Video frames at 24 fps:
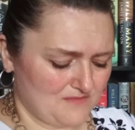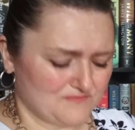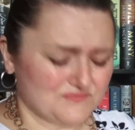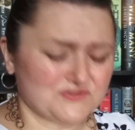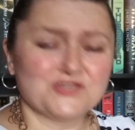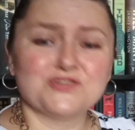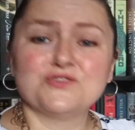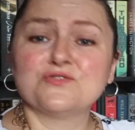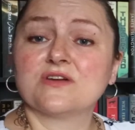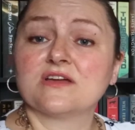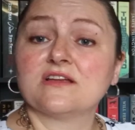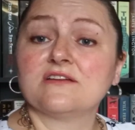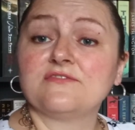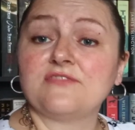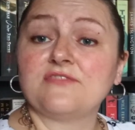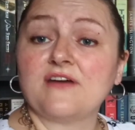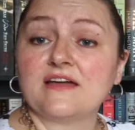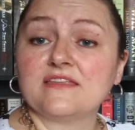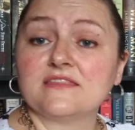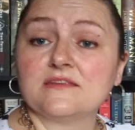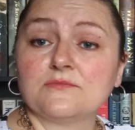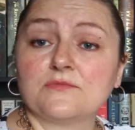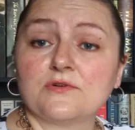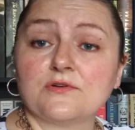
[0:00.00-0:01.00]
So you can
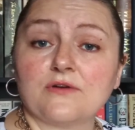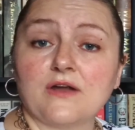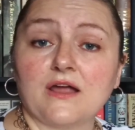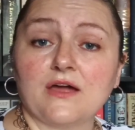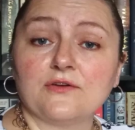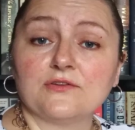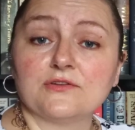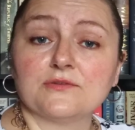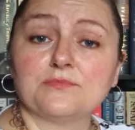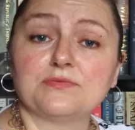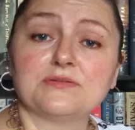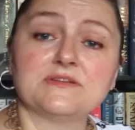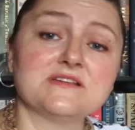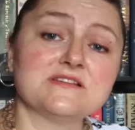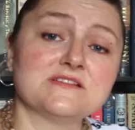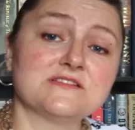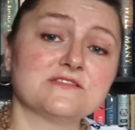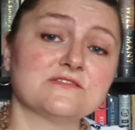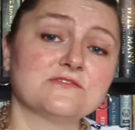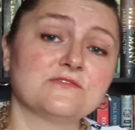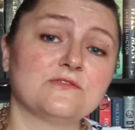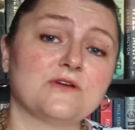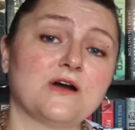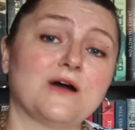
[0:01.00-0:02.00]
find them around. Please
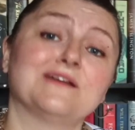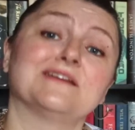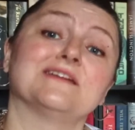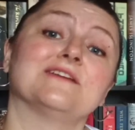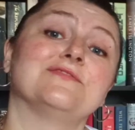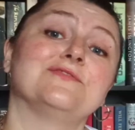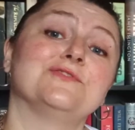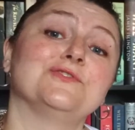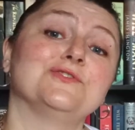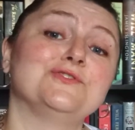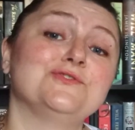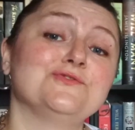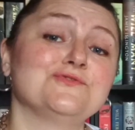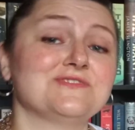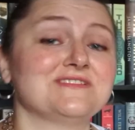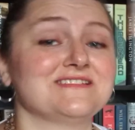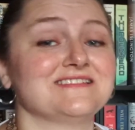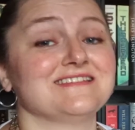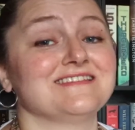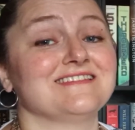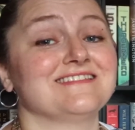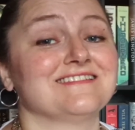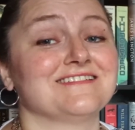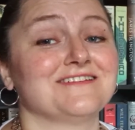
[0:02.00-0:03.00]
do go out. If you do
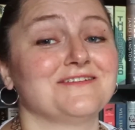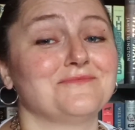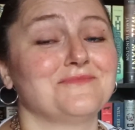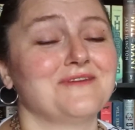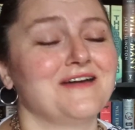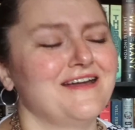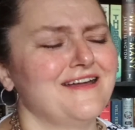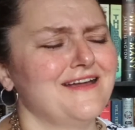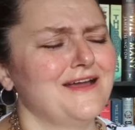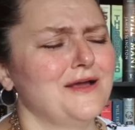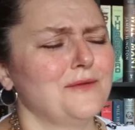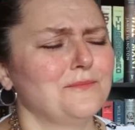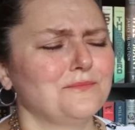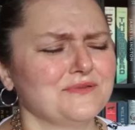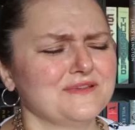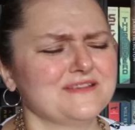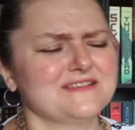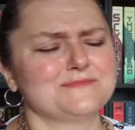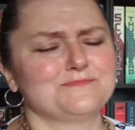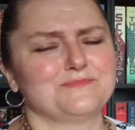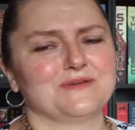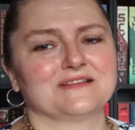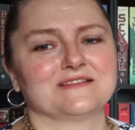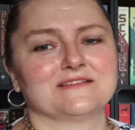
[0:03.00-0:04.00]
see them,
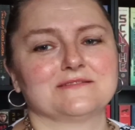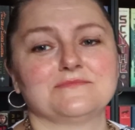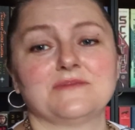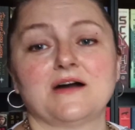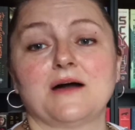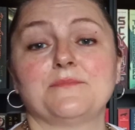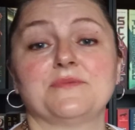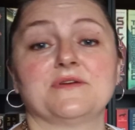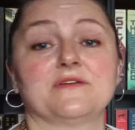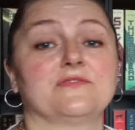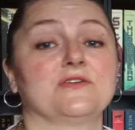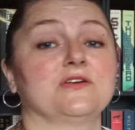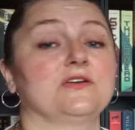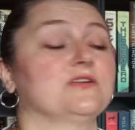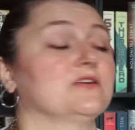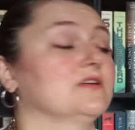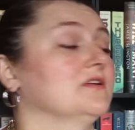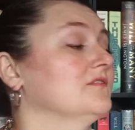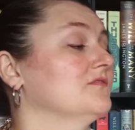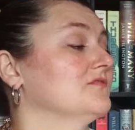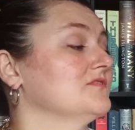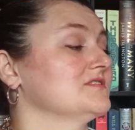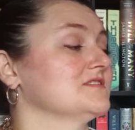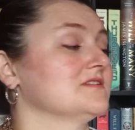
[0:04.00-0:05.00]
please pick them up if you're
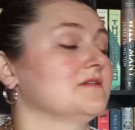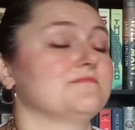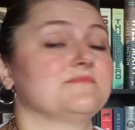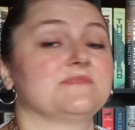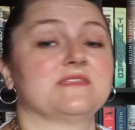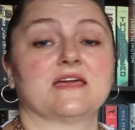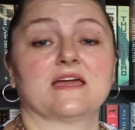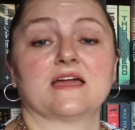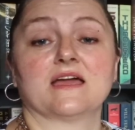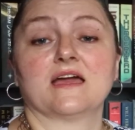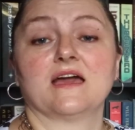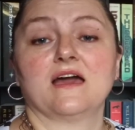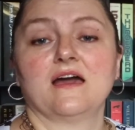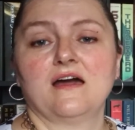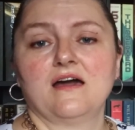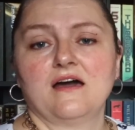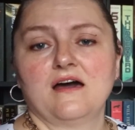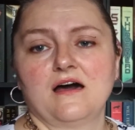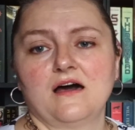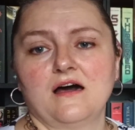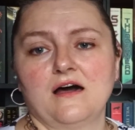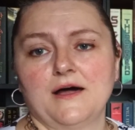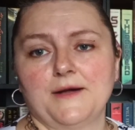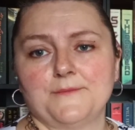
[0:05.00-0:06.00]
looking for something.
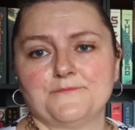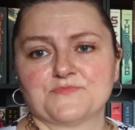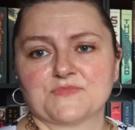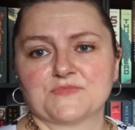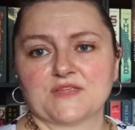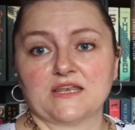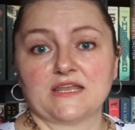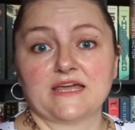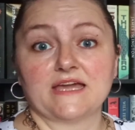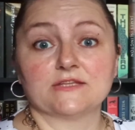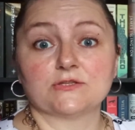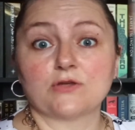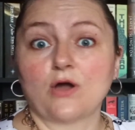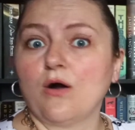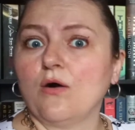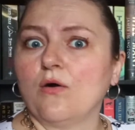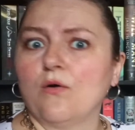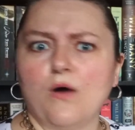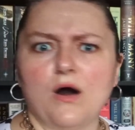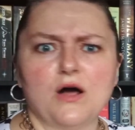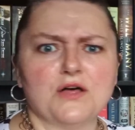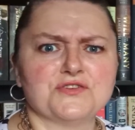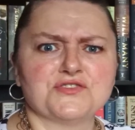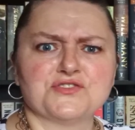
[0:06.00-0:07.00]
Oh,
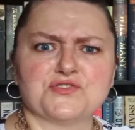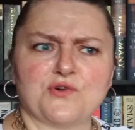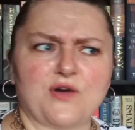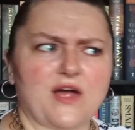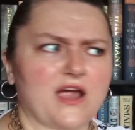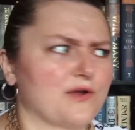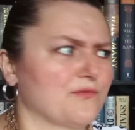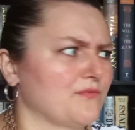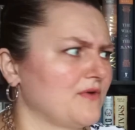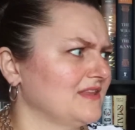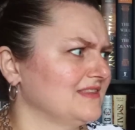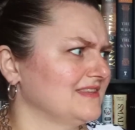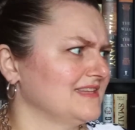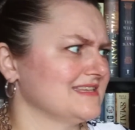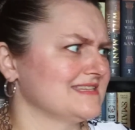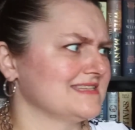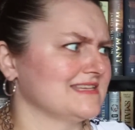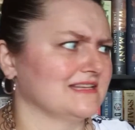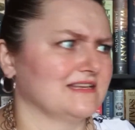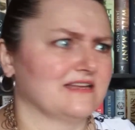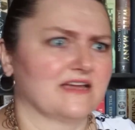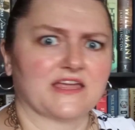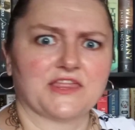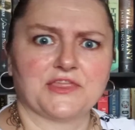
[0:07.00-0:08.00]
also I read this
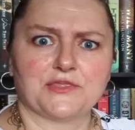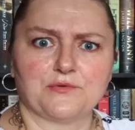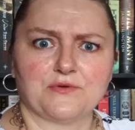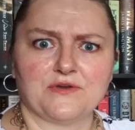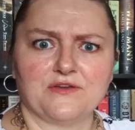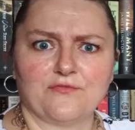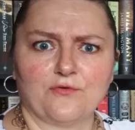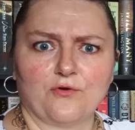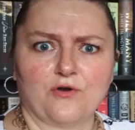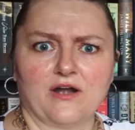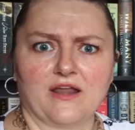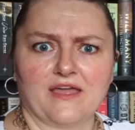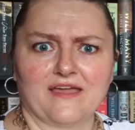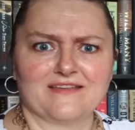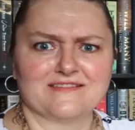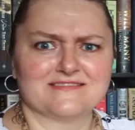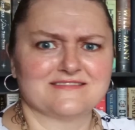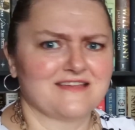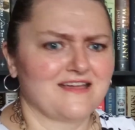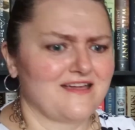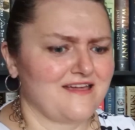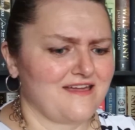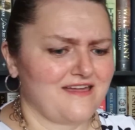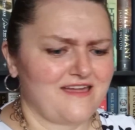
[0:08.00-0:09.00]
in like 3-4
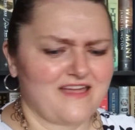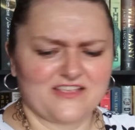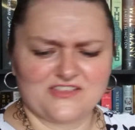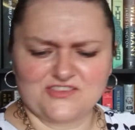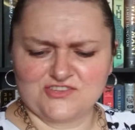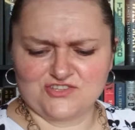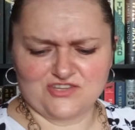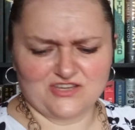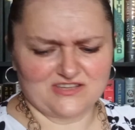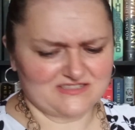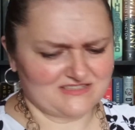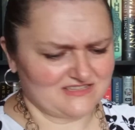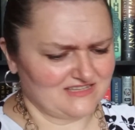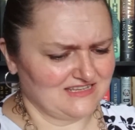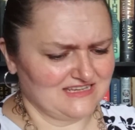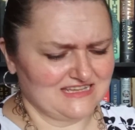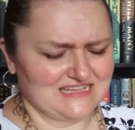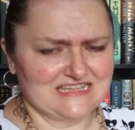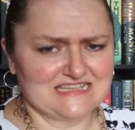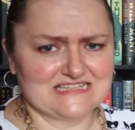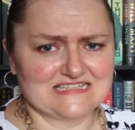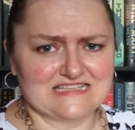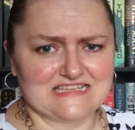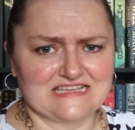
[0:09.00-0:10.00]
days. It's just an
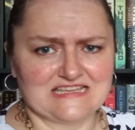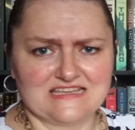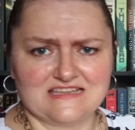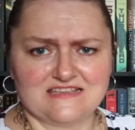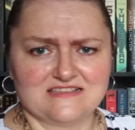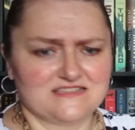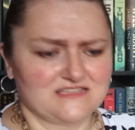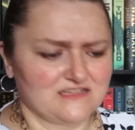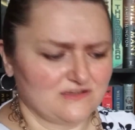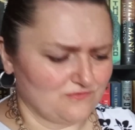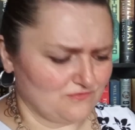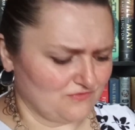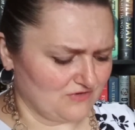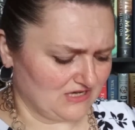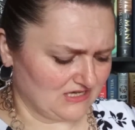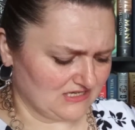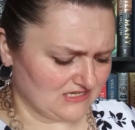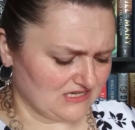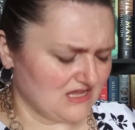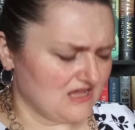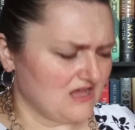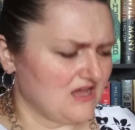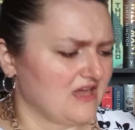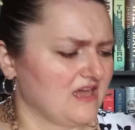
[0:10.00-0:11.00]
easy
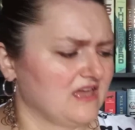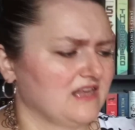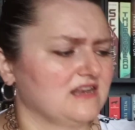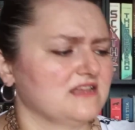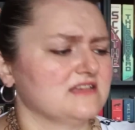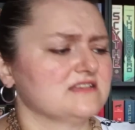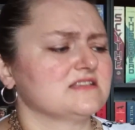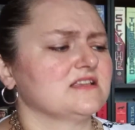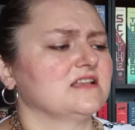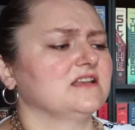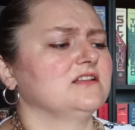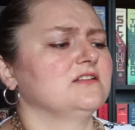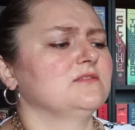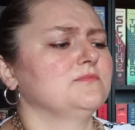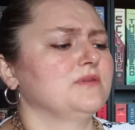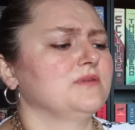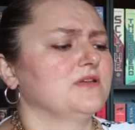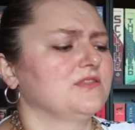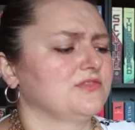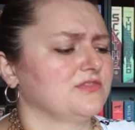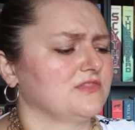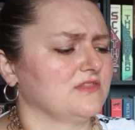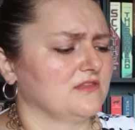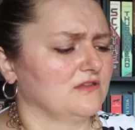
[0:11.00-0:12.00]
read. It is a little
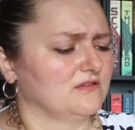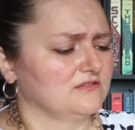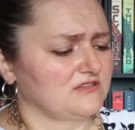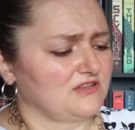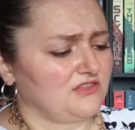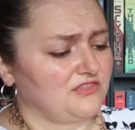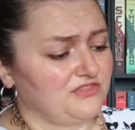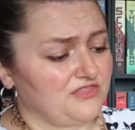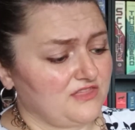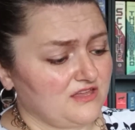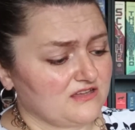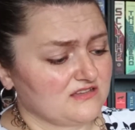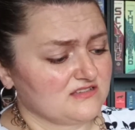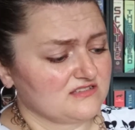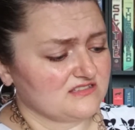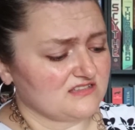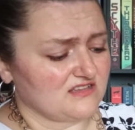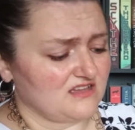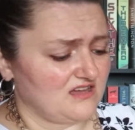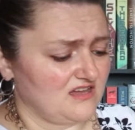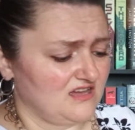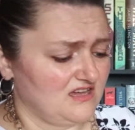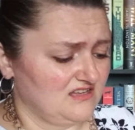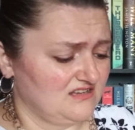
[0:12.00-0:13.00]
bit on the thick
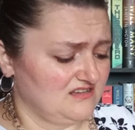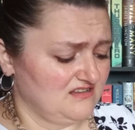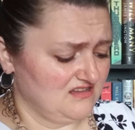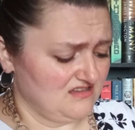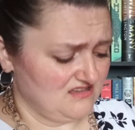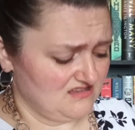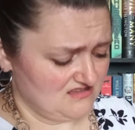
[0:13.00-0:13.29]
side.